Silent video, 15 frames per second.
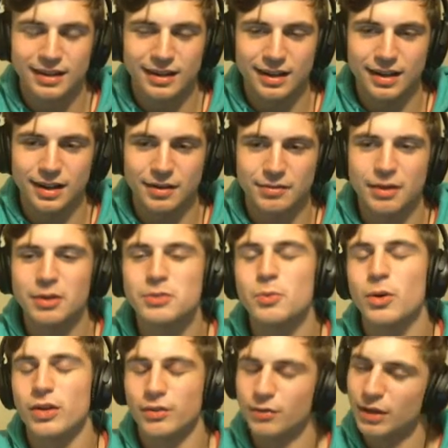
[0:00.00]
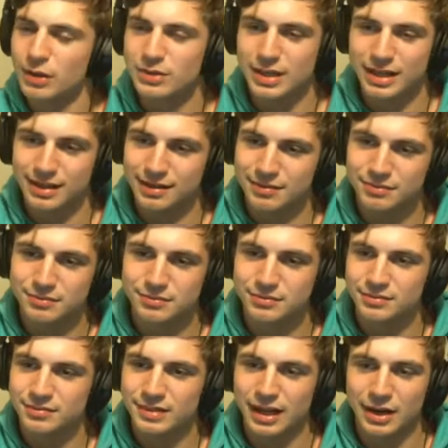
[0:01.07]
That was like,
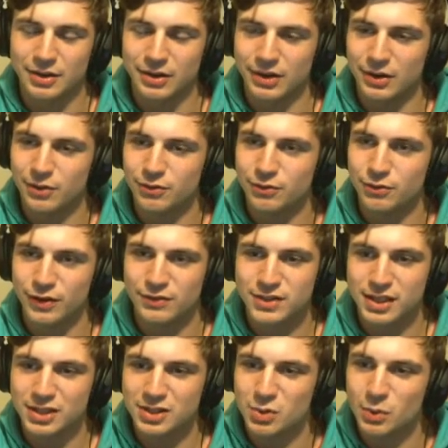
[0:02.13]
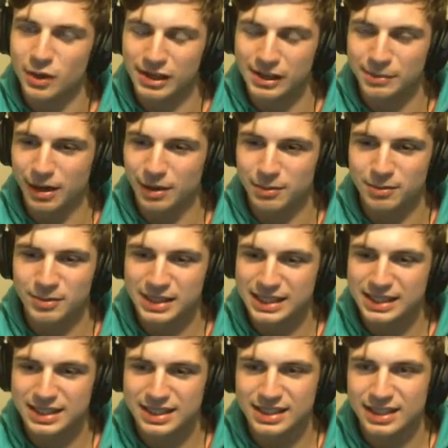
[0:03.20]
I don't know, 15, 20 Bomber
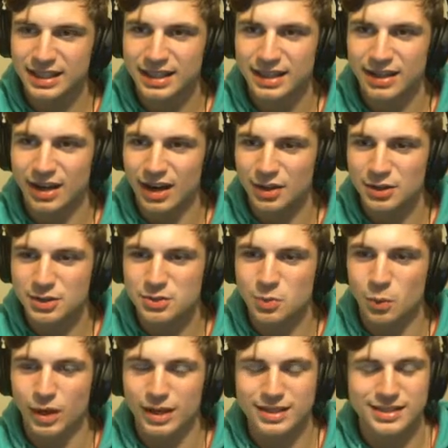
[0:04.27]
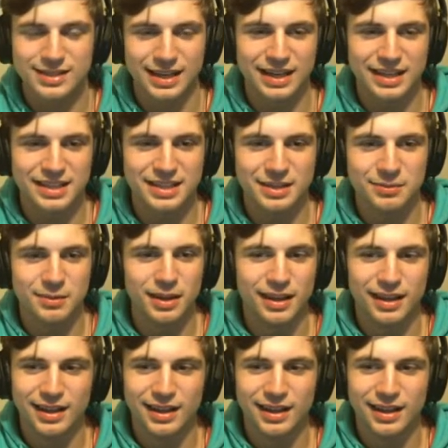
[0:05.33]
Mice on this one Sanctum.